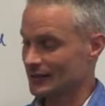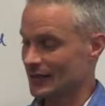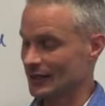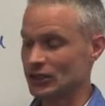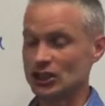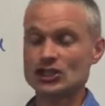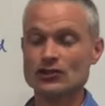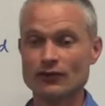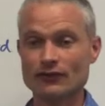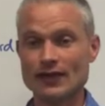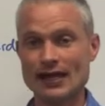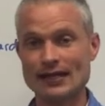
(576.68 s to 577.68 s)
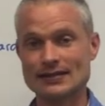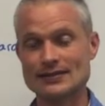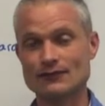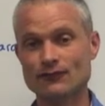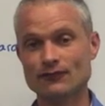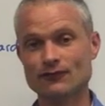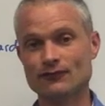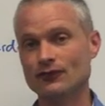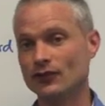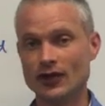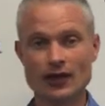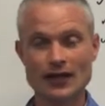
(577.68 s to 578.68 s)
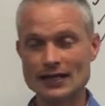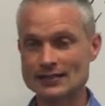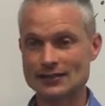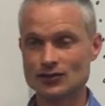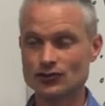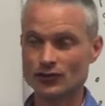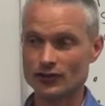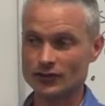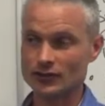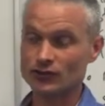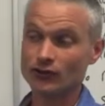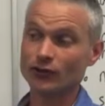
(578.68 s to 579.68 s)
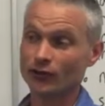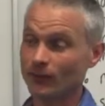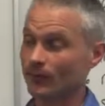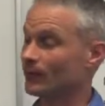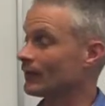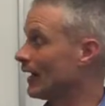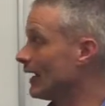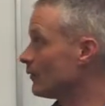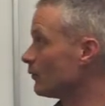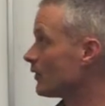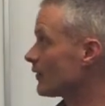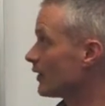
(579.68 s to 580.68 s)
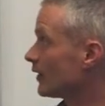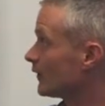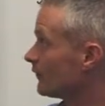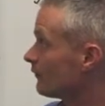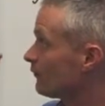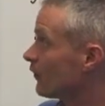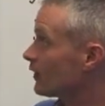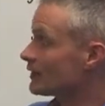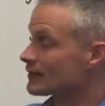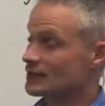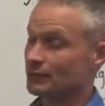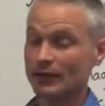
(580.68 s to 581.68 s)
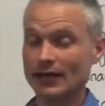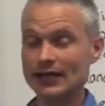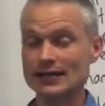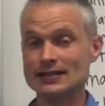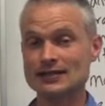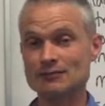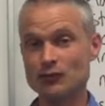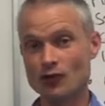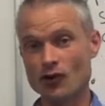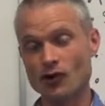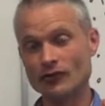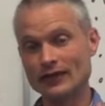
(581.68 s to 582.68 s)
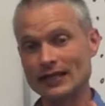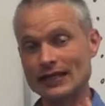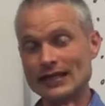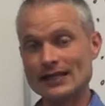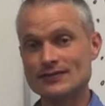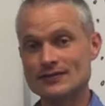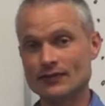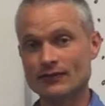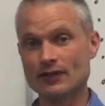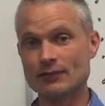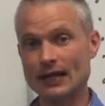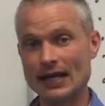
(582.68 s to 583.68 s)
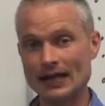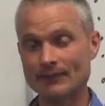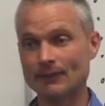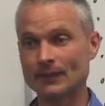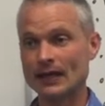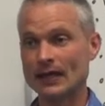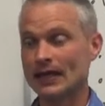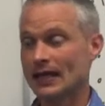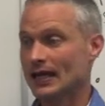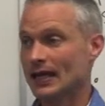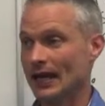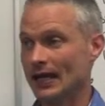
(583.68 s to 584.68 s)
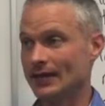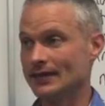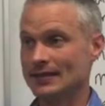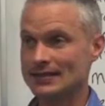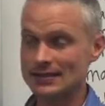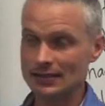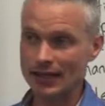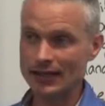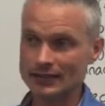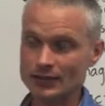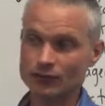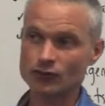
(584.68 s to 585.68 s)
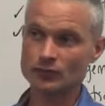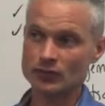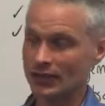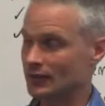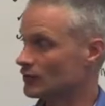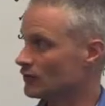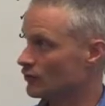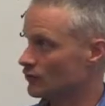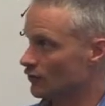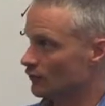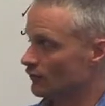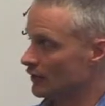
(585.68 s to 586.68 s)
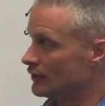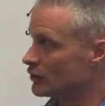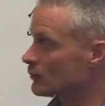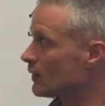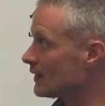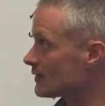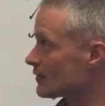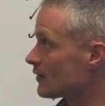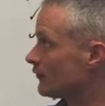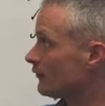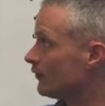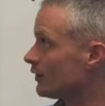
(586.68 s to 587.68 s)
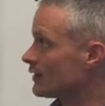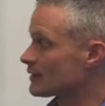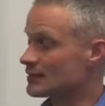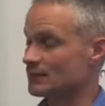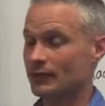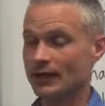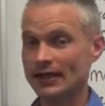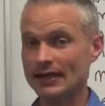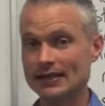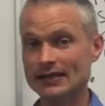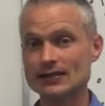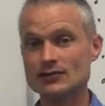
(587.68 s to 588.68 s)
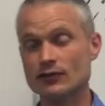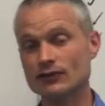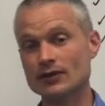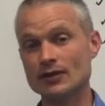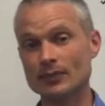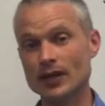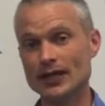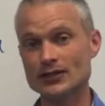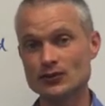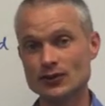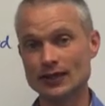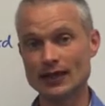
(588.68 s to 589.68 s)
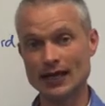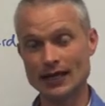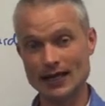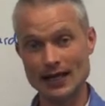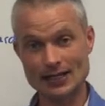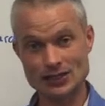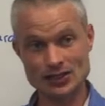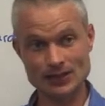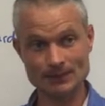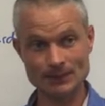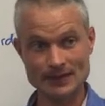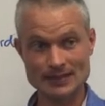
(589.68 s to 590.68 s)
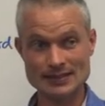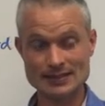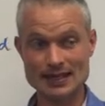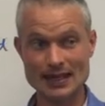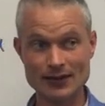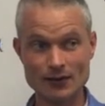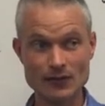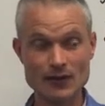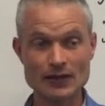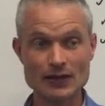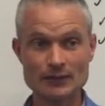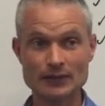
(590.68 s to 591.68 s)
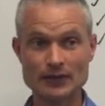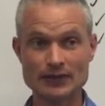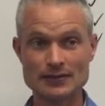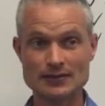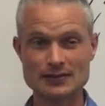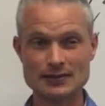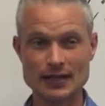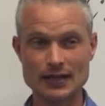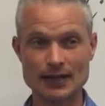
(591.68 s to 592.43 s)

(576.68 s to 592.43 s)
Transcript: addition of that fertilizer to the soil, and with a foliar spray it's more on the leaves of the plant. And there's slightly different objectives of each one. So the foliar spray is often applied to a larger scale, because